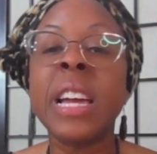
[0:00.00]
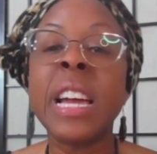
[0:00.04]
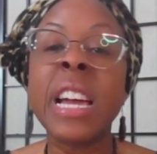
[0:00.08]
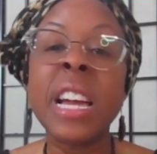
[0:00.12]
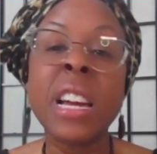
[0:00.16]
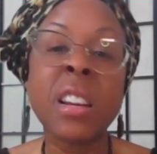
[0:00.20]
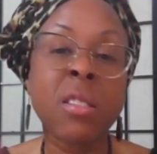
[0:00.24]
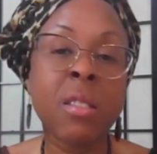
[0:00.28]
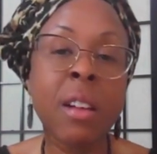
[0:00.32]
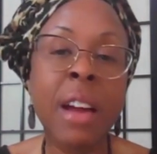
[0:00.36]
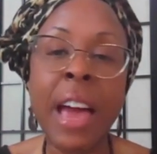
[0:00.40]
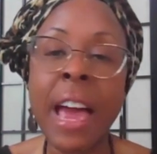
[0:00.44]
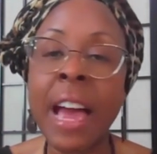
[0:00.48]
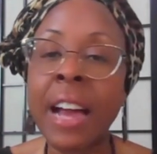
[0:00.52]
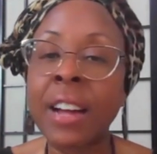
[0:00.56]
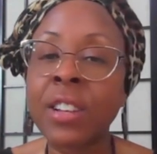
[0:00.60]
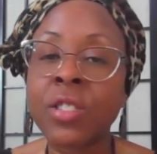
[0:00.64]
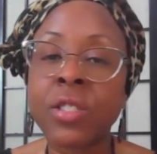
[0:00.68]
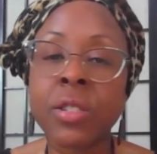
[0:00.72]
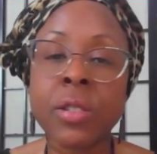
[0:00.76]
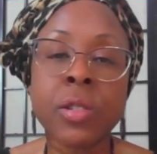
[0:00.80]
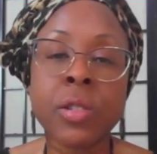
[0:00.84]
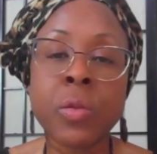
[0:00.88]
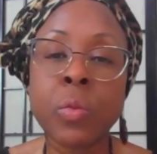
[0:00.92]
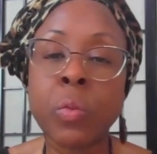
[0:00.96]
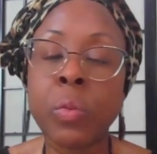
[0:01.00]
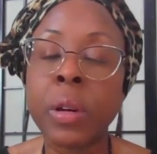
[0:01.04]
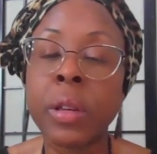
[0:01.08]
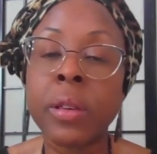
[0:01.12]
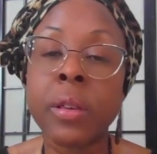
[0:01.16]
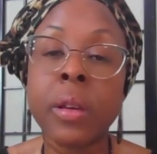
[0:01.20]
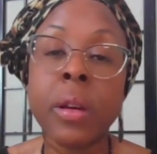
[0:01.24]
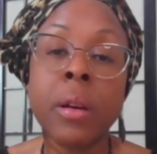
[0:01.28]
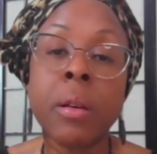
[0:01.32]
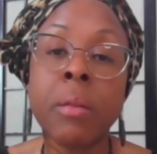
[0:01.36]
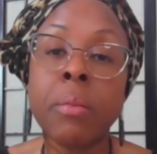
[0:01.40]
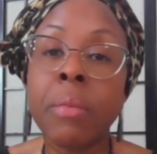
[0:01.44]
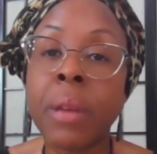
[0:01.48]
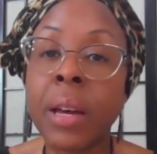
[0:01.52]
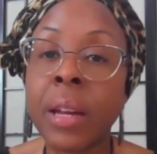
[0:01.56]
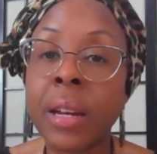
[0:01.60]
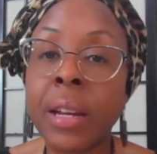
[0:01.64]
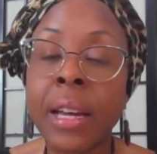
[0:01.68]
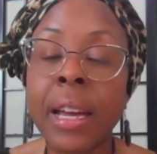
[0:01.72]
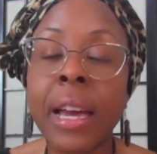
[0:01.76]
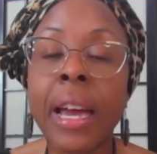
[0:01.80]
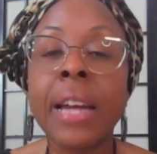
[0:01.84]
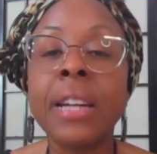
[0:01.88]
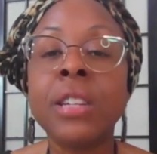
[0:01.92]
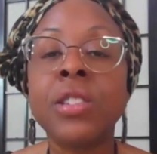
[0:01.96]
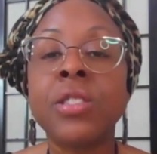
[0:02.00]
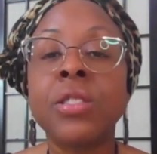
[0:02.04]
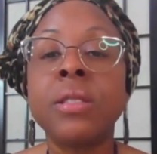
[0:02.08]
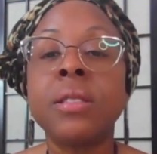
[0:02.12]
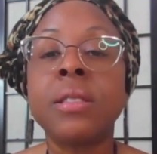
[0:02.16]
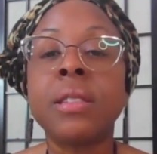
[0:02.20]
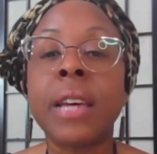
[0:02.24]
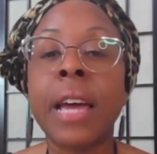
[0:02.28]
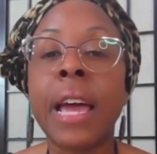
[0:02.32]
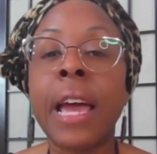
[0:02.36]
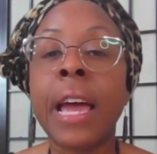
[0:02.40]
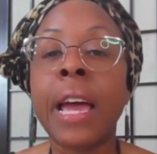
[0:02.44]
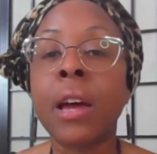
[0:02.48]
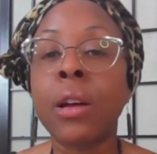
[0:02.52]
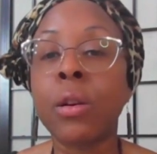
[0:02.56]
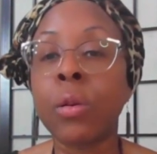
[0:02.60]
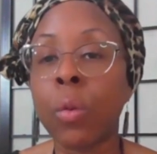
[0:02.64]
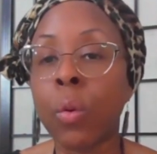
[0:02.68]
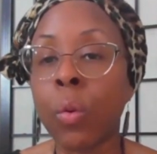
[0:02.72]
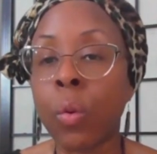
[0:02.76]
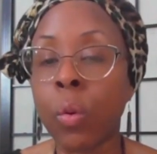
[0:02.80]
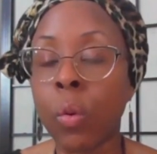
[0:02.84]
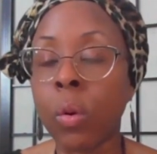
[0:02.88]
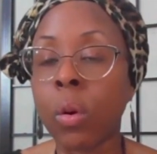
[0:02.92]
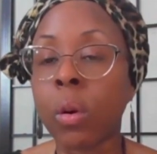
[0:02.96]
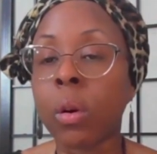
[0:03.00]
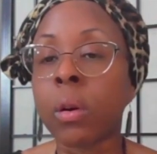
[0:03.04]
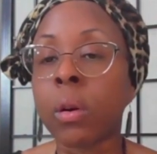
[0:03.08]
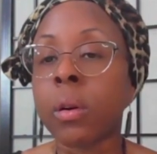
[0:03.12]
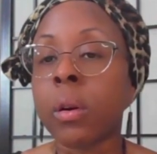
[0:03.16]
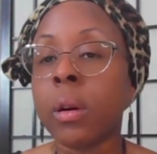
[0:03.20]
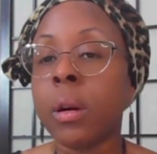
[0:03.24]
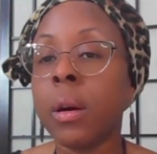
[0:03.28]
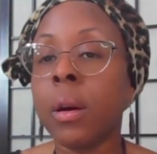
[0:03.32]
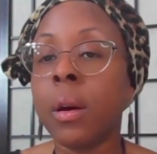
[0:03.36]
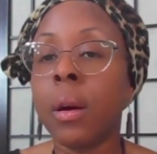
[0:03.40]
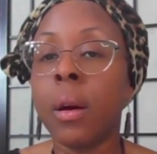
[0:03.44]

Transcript: interactions with medications and or